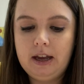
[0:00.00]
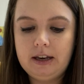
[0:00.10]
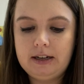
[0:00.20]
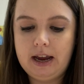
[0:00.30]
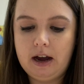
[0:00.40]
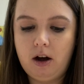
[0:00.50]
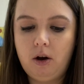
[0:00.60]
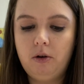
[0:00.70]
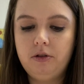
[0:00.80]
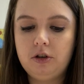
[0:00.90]

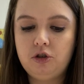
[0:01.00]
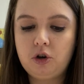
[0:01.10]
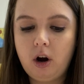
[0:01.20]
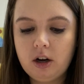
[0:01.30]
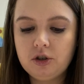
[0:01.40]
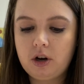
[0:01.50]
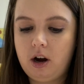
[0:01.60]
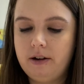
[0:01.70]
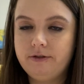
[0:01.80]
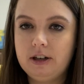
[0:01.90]
Now, the charge
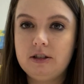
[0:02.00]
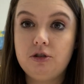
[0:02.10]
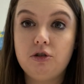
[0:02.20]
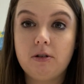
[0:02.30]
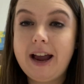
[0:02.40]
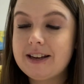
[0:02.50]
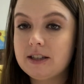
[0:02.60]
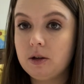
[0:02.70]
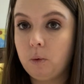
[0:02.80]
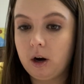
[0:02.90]
conference directs
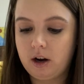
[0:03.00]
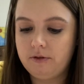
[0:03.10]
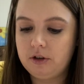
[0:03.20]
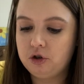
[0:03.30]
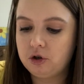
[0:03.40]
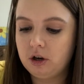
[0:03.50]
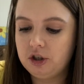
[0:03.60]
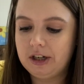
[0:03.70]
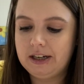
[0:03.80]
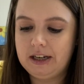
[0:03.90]
the work of the
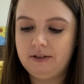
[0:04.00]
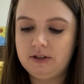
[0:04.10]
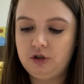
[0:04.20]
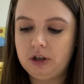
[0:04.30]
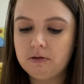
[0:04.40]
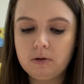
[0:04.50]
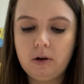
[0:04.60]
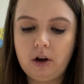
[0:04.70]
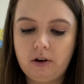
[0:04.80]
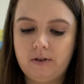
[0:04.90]
church and gives
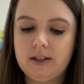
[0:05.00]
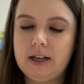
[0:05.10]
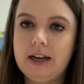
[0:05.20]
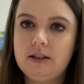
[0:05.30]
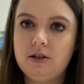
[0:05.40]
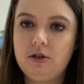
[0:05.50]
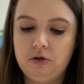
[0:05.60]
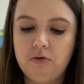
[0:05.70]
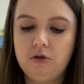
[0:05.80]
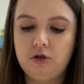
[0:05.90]
general oversights
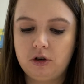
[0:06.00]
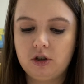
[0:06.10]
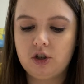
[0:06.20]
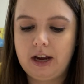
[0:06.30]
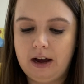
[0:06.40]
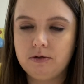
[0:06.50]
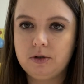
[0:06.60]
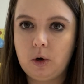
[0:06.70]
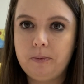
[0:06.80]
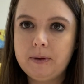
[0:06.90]
to the church
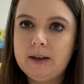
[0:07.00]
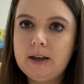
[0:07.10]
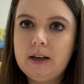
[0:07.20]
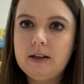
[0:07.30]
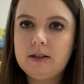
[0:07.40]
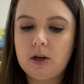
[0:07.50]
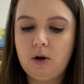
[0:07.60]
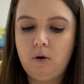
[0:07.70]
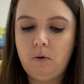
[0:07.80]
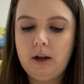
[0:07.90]
council.
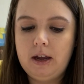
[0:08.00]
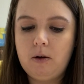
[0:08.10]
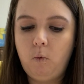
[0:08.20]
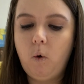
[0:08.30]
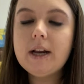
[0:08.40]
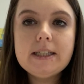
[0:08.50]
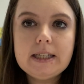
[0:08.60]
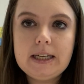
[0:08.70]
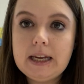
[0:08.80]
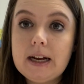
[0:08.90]
So once a
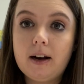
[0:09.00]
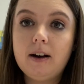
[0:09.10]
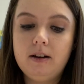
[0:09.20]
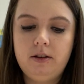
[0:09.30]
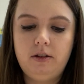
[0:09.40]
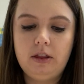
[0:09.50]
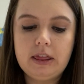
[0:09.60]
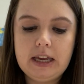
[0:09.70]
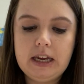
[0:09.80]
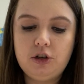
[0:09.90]
year,
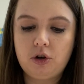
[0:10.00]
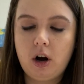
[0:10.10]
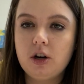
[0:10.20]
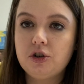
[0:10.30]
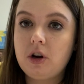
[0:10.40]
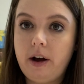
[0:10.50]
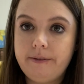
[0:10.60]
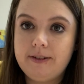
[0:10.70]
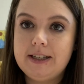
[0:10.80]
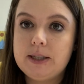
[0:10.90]
the charge
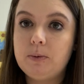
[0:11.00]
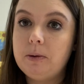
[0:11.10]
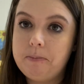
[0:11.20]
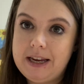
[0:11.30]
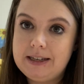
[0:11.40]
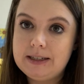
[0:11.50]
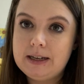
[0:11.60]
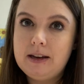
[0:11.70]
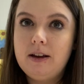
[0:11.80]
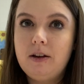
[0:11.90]
conference will meet.
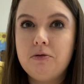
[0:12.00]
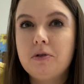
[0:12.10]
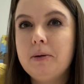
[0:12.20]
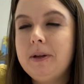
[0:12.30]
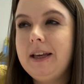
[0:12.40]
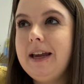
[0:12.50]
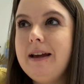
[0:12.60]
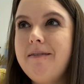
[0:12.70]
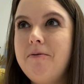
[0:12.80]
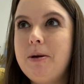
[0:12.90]

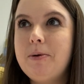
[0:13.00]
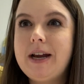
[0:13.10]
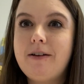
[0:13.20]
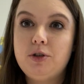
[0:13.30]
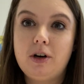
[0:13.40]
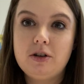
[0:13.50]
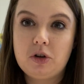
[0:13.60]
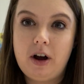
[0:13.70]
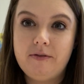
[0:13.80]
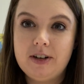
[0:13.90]
Normally, we would have charge
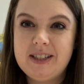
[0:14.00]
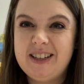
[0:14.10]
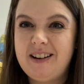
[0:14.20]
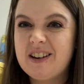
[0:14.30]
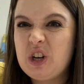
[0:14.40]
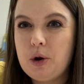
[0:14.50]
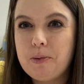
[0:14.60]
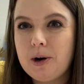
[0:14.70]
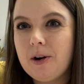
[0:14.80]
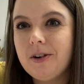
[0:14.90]
conference in
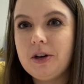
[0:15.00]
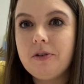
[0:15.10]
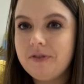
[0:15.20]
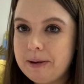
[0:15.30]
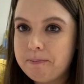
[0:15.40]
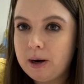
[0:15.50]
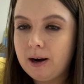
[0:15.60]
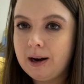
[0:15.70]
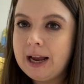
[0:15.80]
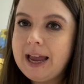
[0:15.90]
October or
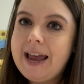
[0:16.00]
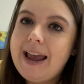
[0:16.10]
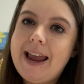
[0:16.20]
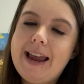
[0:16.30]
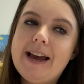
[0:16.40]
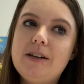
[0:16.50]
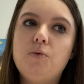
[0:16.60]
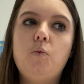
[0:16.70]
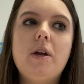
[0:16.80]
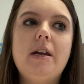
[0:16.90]
November, and
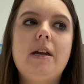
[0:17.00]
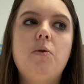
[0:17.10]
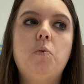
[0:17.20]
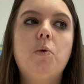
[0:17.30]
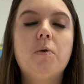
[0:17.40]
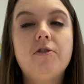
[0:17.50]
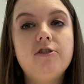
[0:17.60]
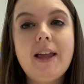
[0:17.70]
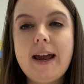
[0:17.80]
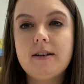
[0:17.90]
we will
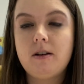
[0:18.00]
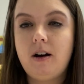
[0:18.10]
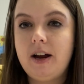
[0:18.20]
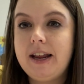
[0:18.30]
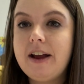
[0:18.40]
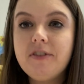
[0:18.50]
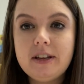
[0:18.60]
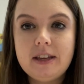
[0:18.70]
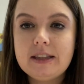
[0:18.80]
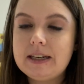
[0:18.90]
reflect on
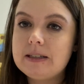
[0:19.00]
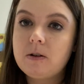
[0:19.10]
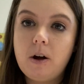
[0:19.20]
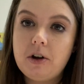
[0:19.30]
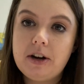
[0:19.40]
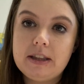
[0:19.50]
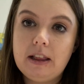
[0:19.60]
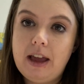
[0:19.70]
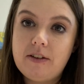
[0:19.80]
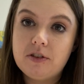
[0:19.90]
everything that has gone on in the
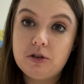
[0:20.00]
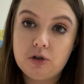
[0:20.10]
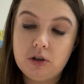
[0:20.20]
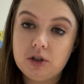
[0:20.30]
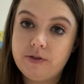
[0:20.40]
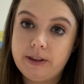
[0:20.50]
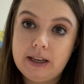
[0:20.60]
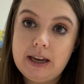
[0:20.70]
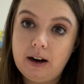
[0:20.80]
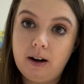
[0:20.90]
life of the church for the
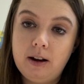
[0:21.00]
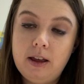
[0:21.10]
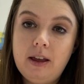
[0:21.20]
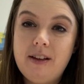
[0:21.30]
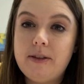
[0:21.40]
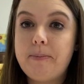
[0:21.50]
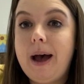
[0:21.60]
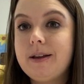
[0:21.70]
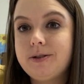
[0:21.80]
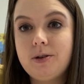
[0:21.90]
year. The
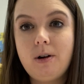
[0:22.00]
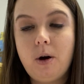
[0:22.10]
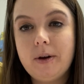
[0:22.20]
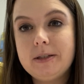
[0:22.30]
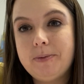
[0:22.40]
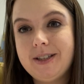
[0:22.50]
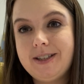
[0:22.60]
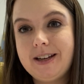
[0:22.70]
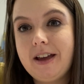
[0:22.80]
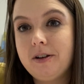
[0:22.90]
pastor always puts
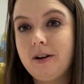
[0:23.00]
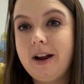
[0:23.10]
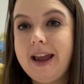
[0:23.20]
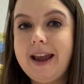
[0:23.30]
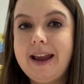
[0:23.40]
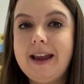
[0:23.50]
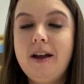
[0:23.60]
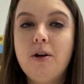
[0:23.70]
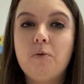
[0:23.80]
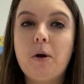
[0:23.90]
together a
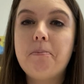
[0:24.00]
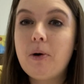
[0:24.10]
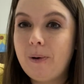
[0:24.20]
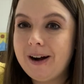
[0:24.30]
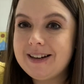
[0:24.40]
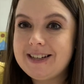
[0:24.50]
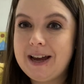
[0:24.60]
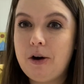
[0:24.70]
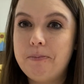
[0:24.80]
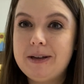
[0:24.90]
report to
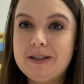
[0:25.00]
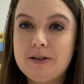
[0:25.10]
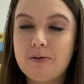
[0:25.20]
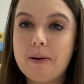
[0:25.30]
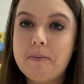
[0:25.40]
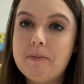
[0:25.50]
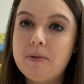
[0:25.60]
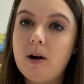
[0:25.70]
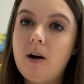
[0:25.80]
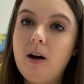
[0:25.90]
help us to
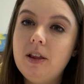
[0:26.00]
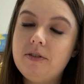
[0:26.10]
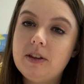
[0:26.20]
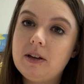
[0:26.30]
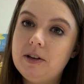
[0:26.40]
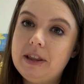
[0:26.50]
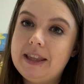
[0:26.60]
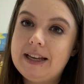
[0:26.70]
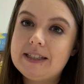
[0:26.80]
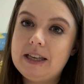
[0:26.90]
remember all of the good
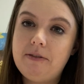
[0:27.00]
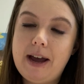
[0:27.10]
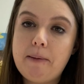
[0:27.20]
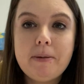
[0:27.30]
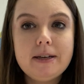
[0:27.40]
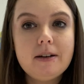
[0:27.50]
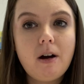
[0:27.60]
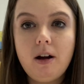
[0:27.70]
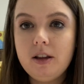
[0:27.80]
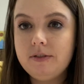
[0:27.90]
things that have happened and
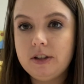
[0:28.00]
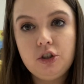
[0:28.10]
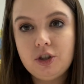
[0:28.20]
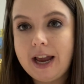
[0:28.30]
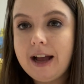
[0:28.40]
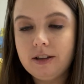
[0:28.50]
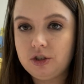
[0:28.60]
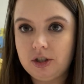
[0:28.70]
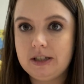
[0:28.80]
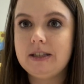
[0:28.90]
all of the
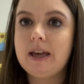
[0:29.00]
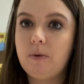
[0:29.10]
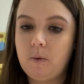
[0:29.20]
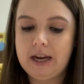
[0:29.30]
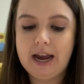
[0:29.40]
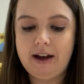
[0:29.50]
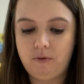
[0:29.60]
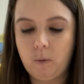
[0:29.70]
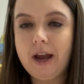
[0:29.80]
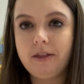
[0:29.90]
challenges that we have
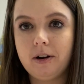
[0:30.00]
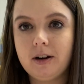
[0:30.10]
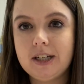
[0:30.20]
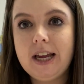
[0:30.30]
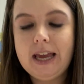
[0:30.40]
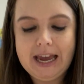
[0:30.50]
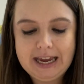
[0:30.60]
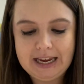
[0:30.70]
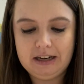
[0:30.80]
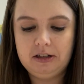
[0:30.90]
weathered
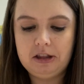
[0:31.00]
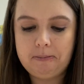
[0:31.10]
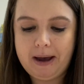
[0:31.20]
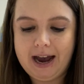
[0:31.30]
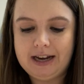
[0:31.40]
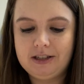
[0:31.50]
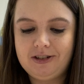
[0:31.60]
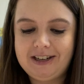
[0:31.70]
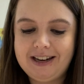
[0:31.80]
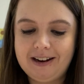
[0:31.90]
in the
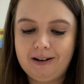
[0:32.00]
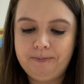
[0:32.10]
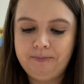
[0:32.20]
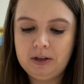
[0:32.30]
past year.